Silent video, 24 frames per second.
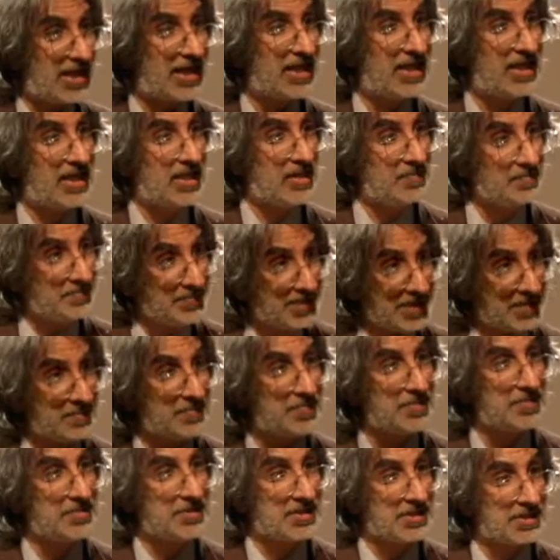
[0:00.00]
day,
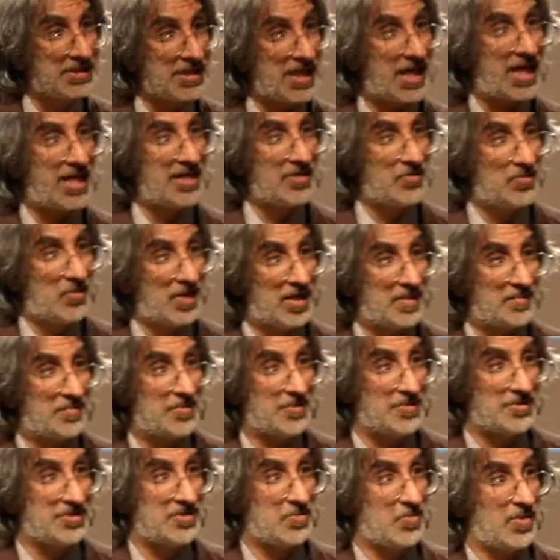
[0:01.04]
people decide one
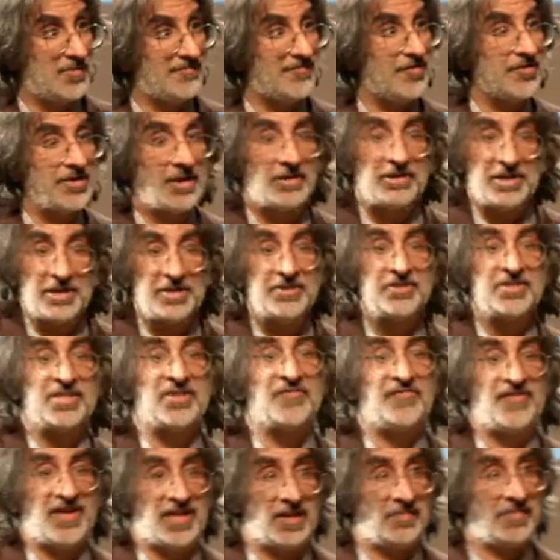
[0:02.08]
person, one vote. Here's
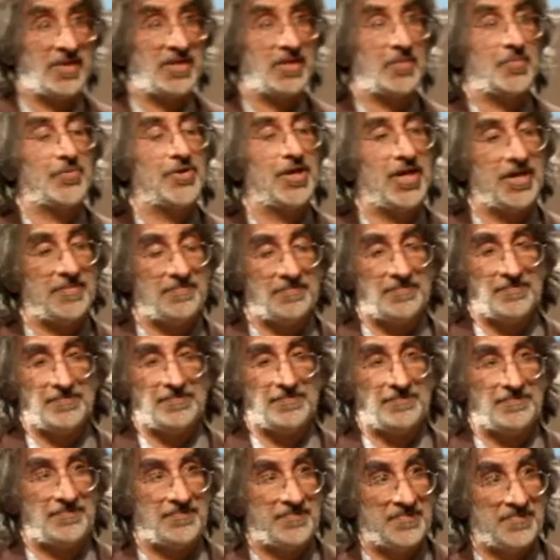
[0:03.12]
the fundamental problem.
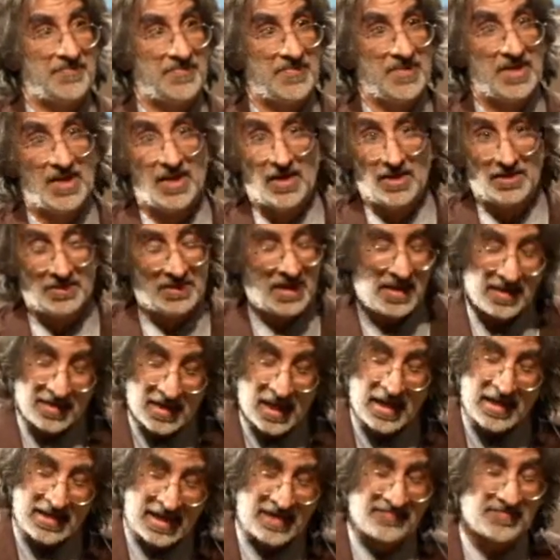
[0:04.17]

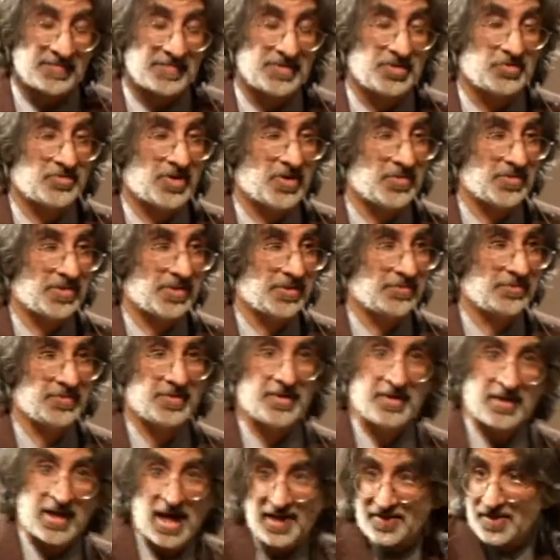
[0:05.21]
I got to be straight with you.
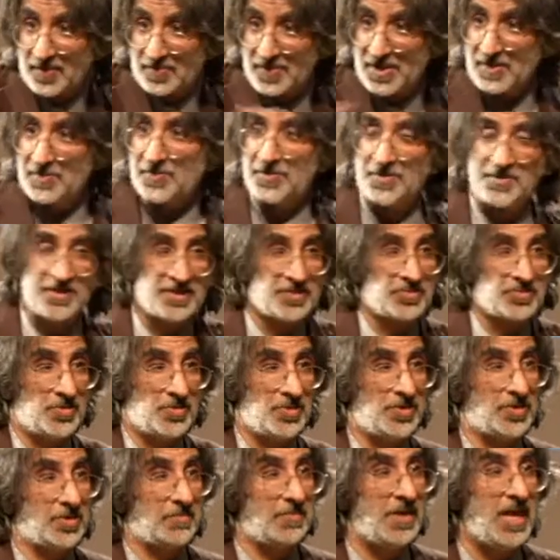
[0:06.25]
Not the people
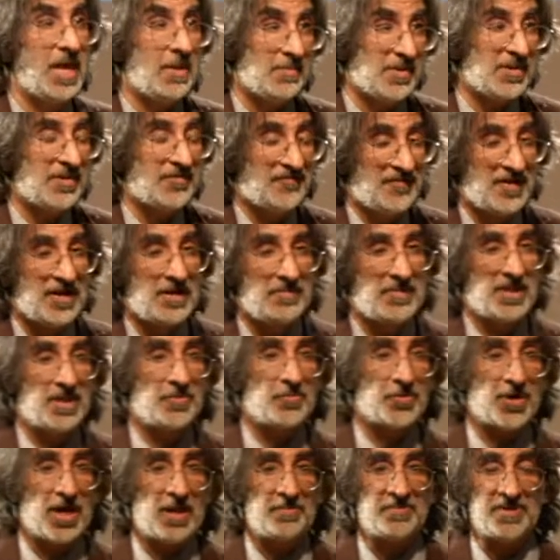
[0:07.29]
room. The
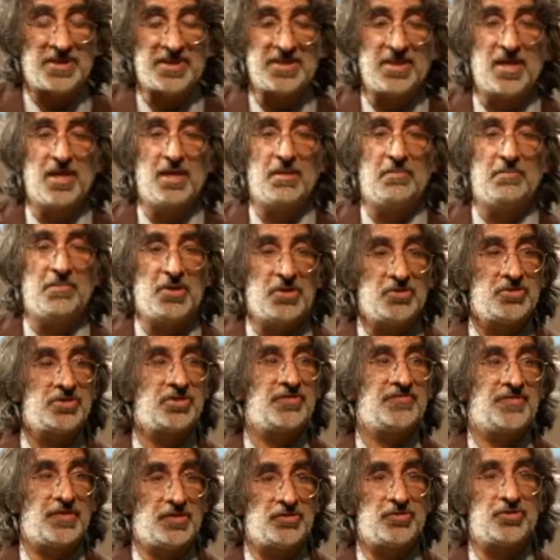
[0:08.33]
fundamental problem is
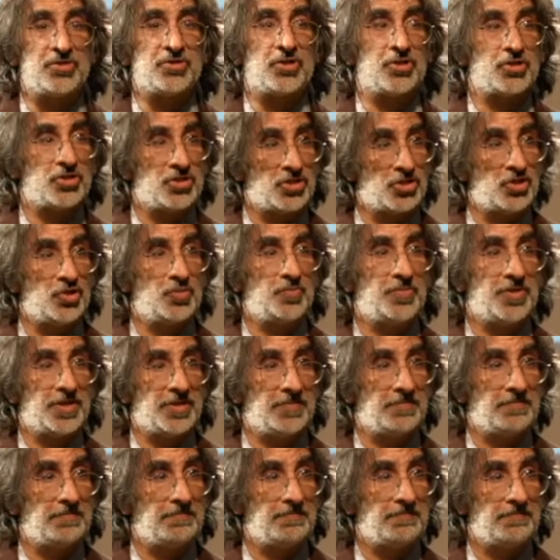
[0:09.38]
most voters are stupid.
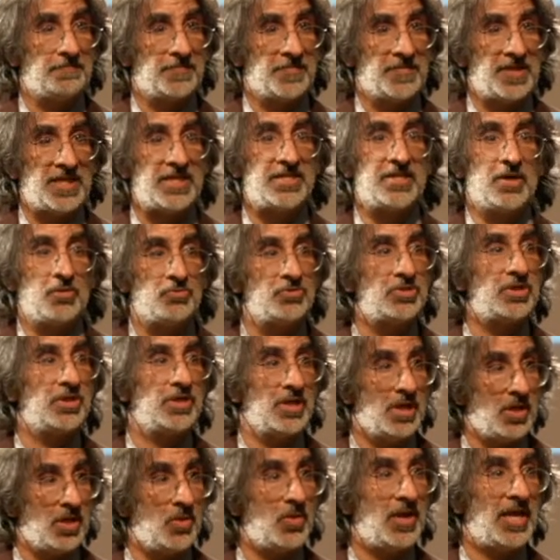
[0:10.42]
They
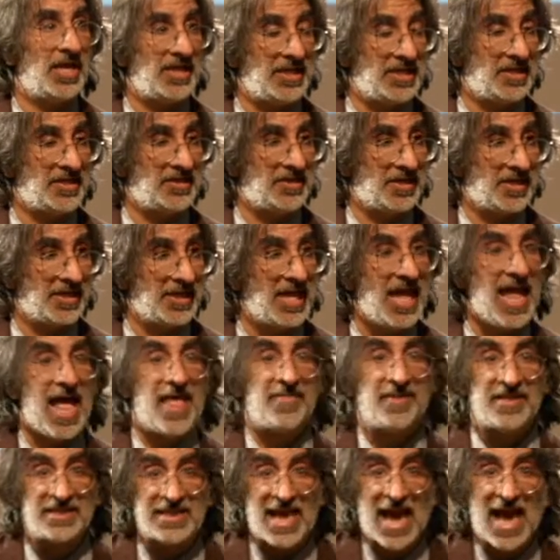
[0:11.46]
don't know anything.
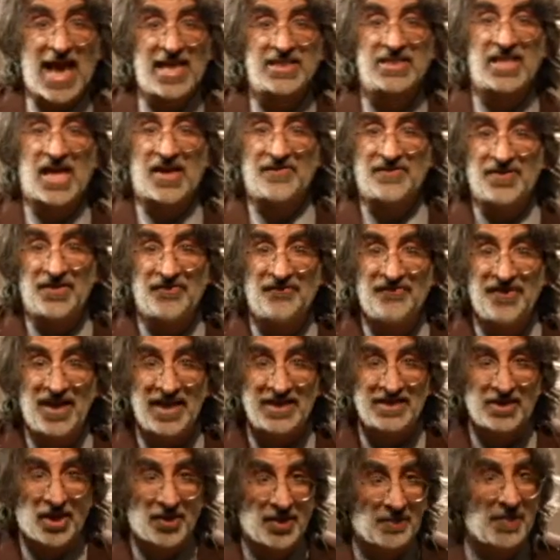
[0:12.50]
And these ads have an
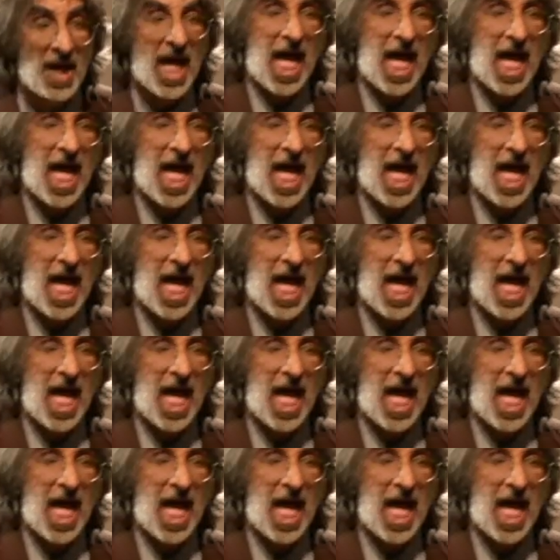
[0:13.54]
effect on